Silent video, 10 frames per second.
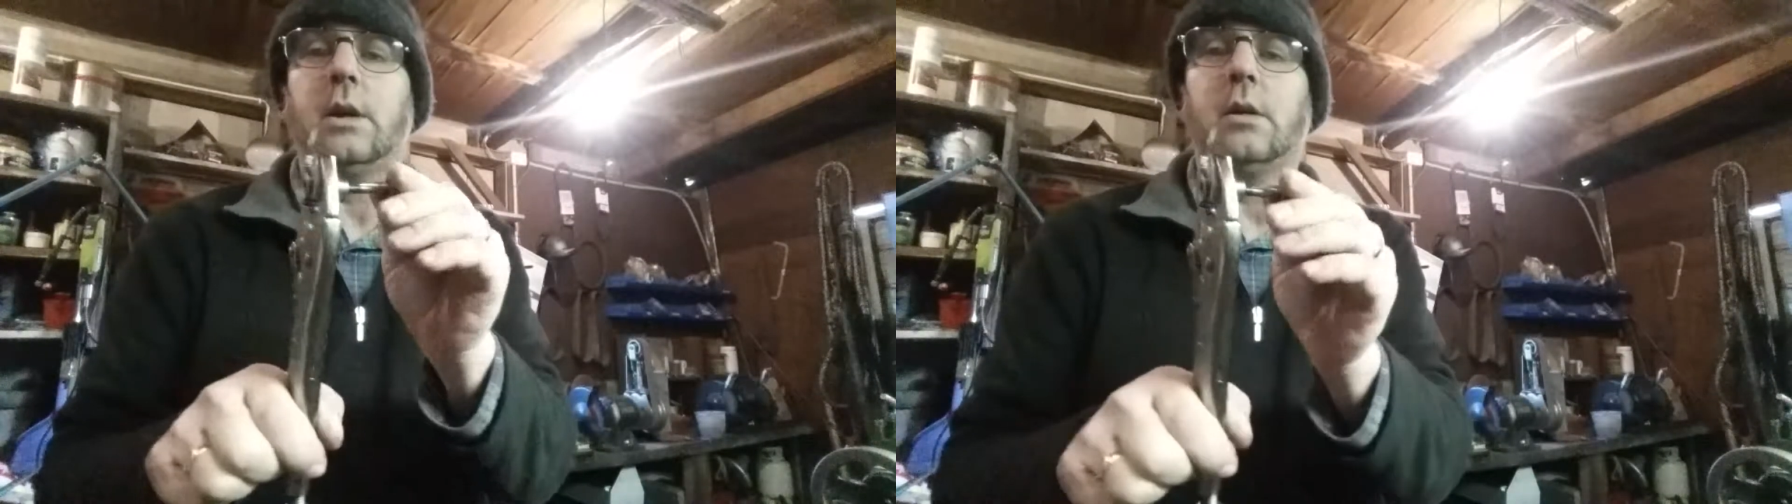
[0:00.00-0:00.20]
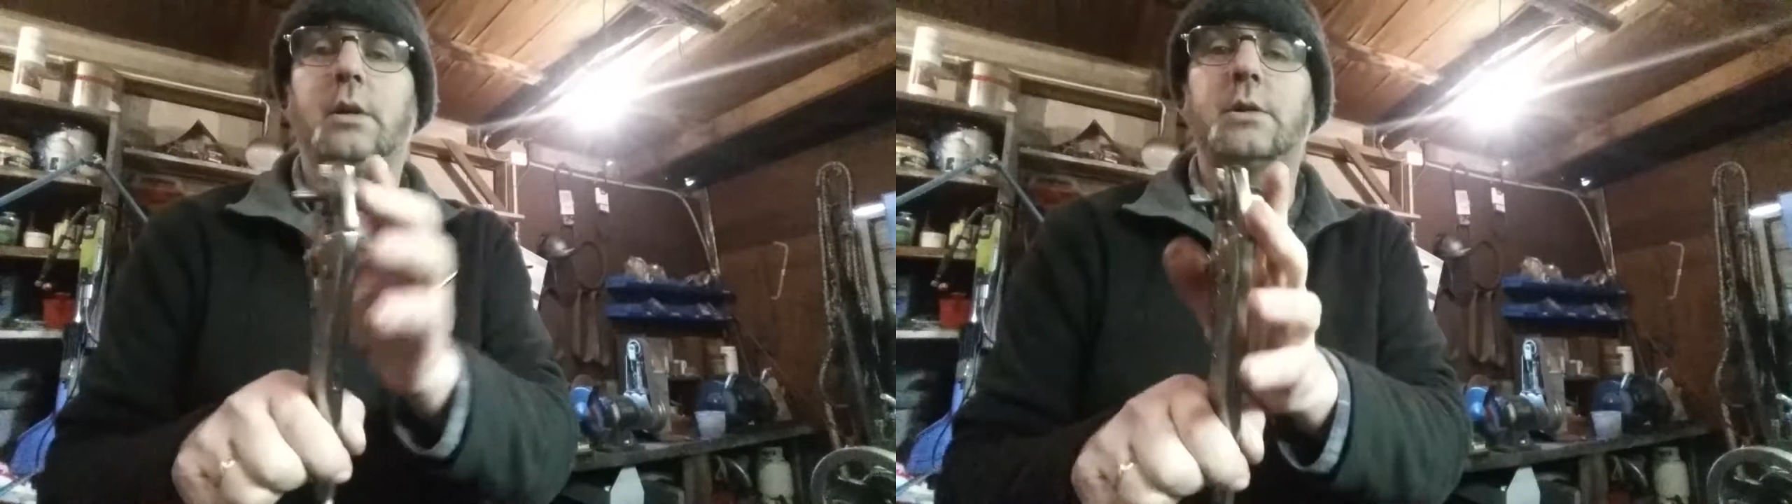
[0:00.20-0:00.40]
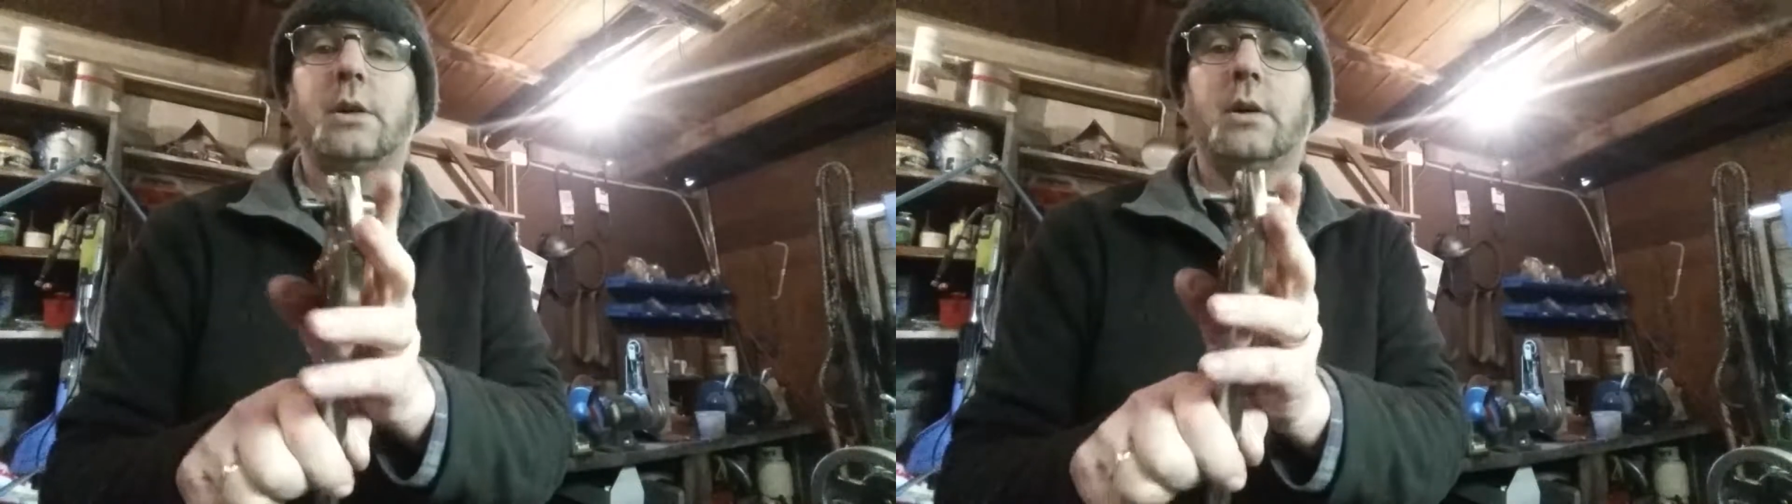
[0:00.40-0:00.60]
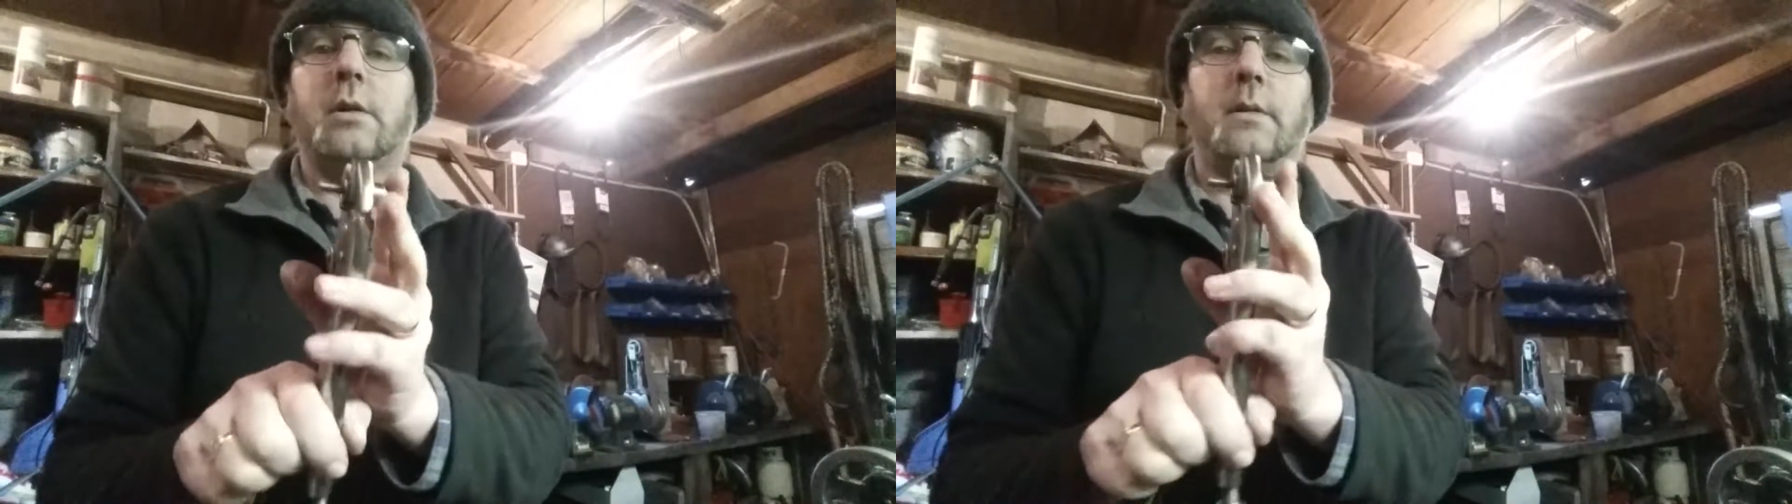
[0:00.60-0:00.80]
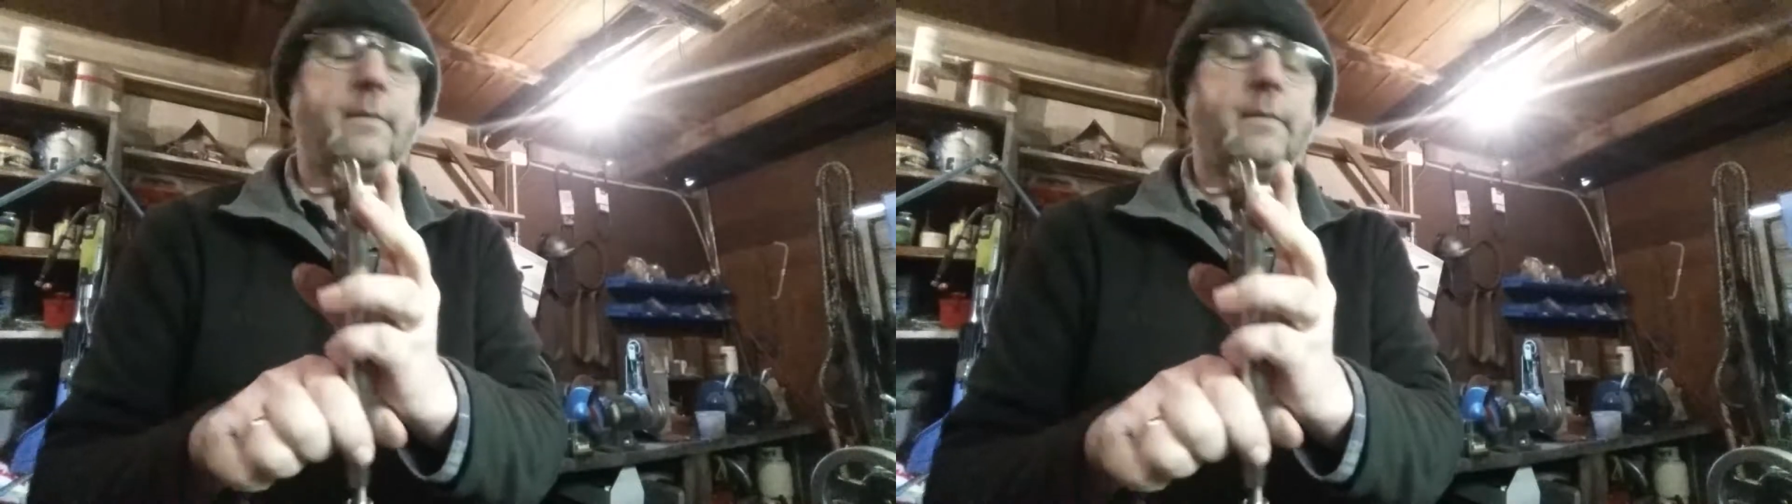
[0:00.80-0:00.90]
there like so. A